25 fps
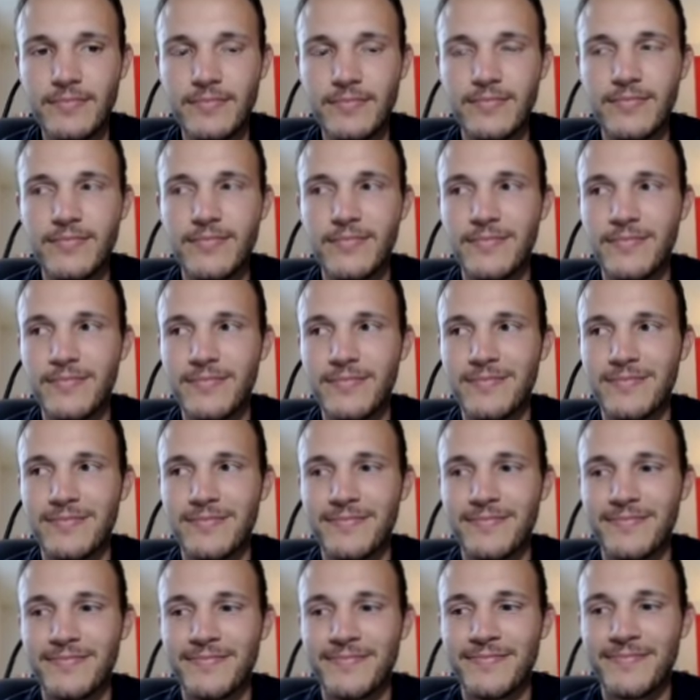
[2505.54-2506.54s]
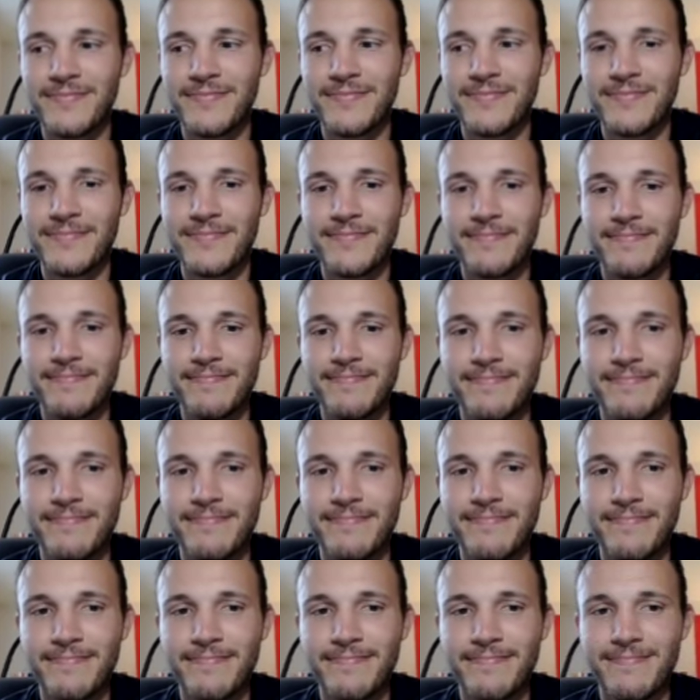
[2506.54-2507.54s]

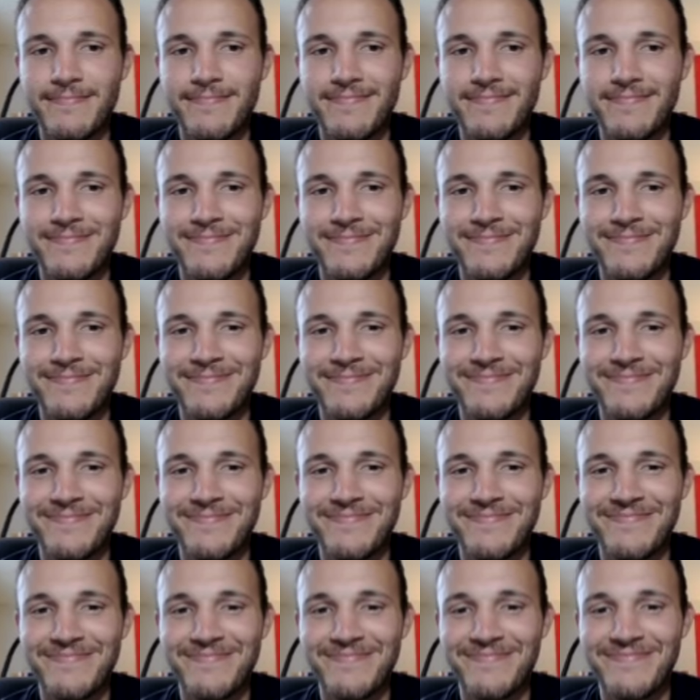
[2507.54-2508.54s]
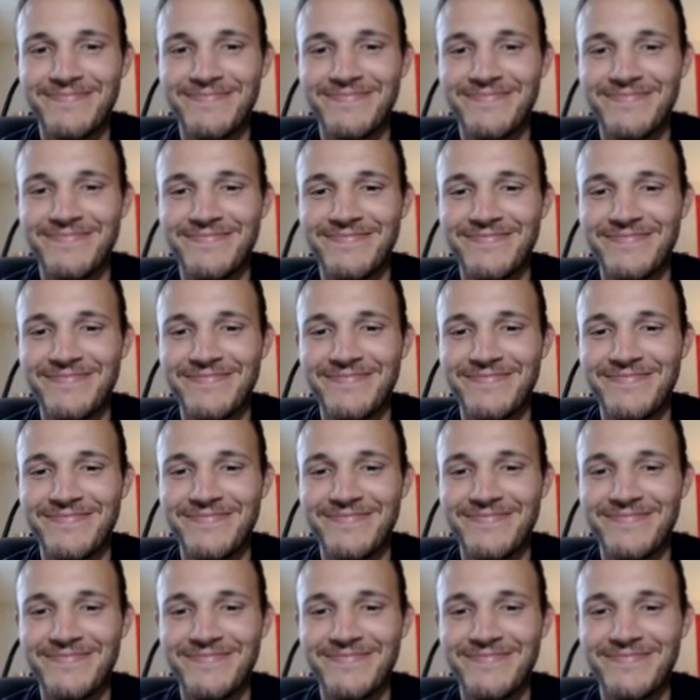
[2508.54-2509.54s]

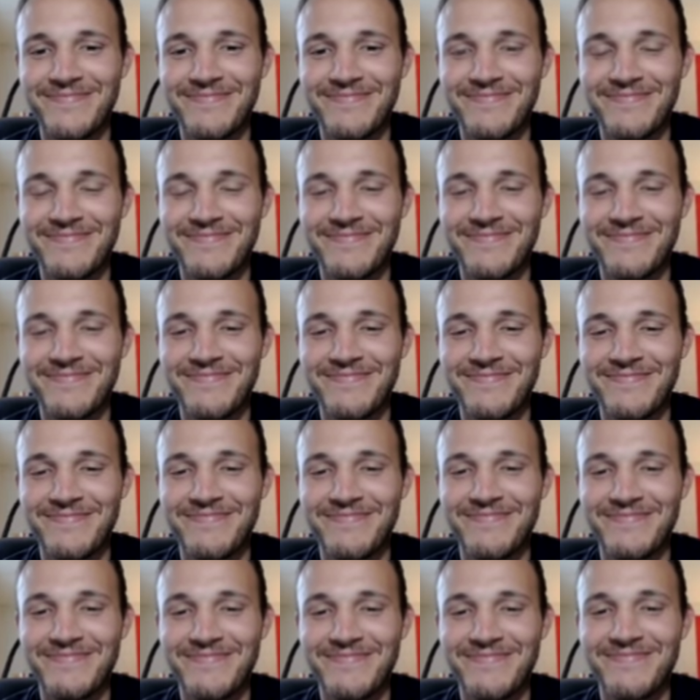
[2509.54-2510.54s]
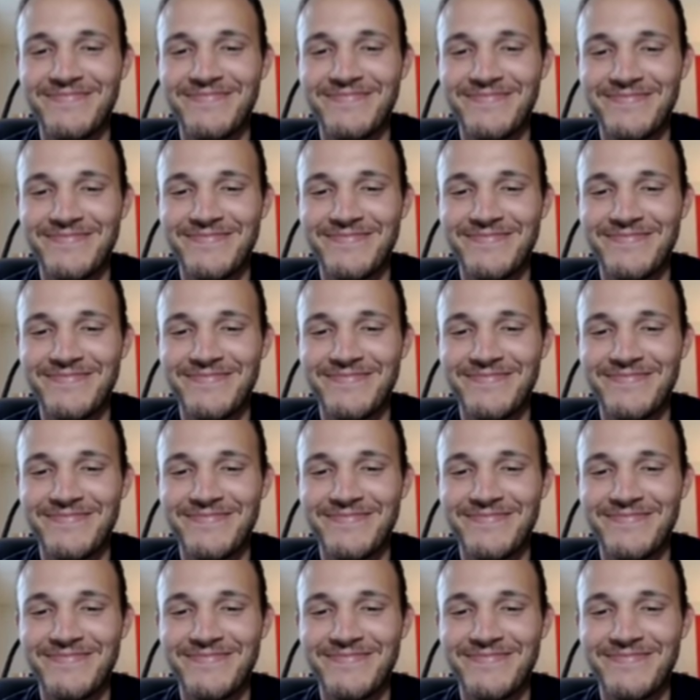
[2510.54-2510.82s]
This person isn't speaking.